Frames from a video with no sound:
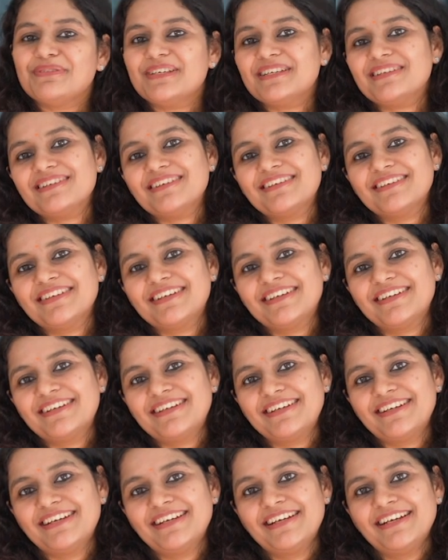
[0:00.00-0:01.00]
been?
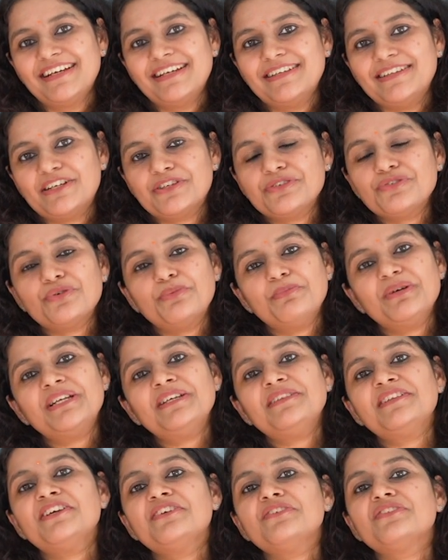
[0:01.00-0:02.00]
There are so
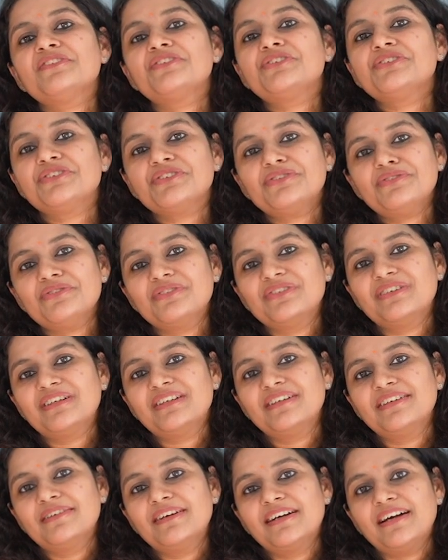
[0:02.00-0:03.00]
many things to do,
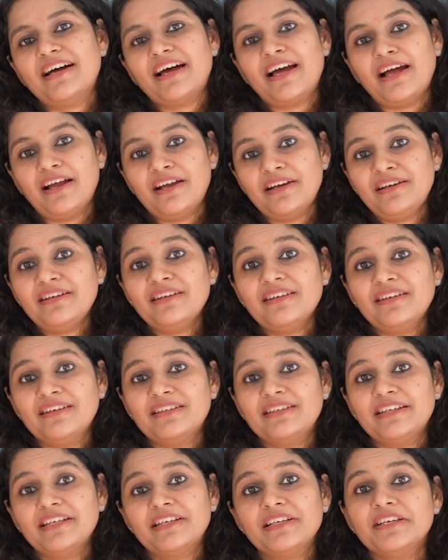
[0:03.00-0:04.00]
and
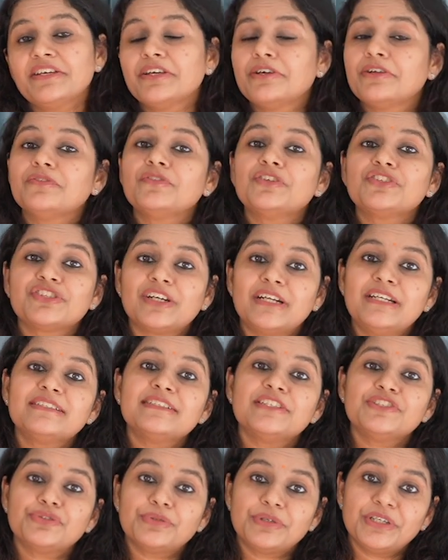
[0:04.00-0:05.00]
taking care of the child's
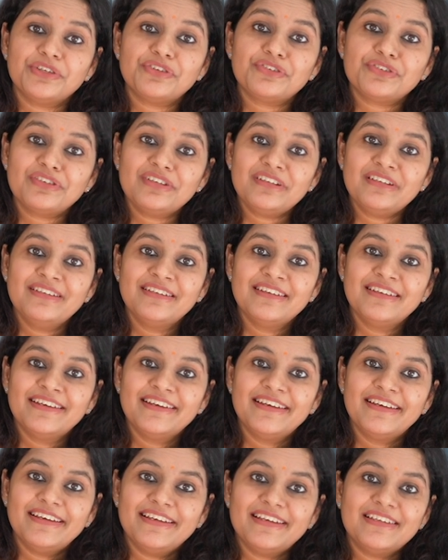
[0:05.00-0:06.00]
education
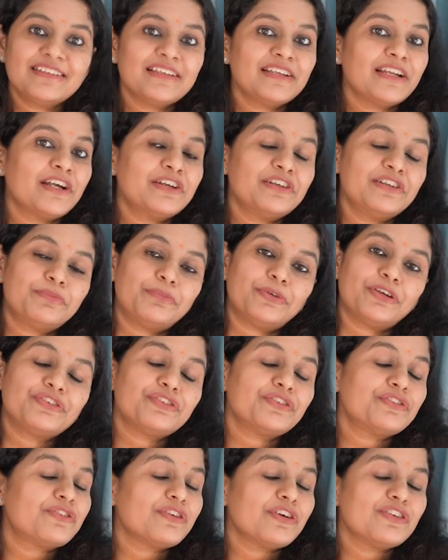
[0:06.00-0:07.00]
is an added
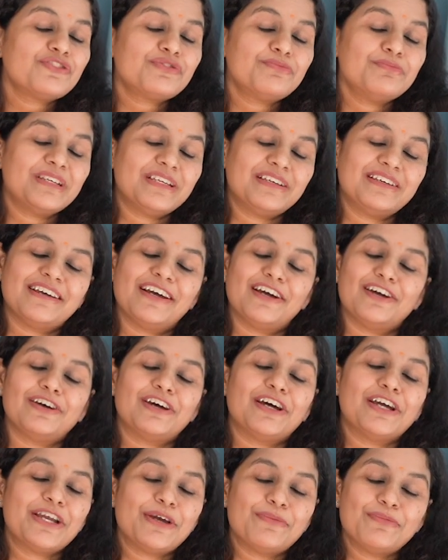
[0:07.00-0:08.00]
pressure. Trust me,
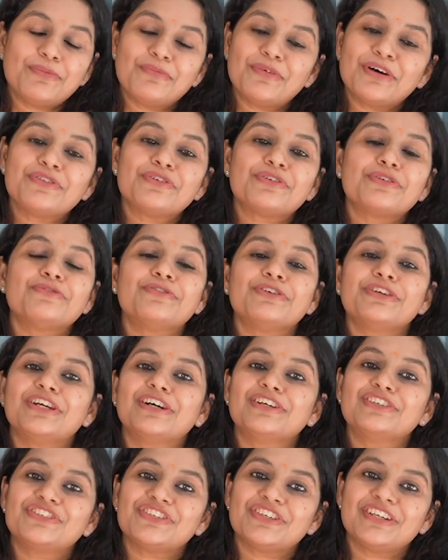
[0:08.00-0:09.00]
I am a mother of a
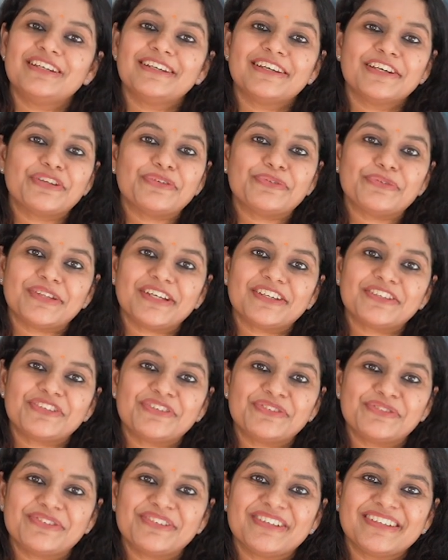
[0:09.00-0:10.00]
young child, I know that
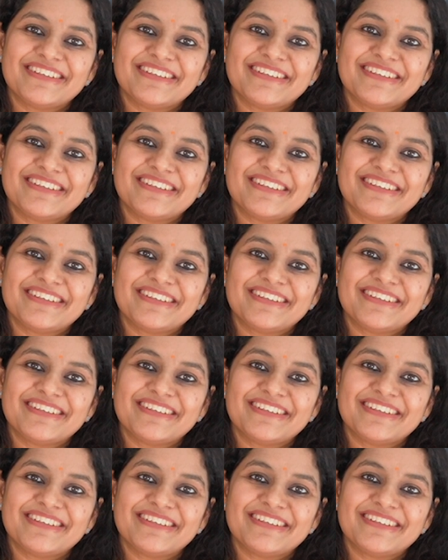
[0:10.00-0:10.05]
too.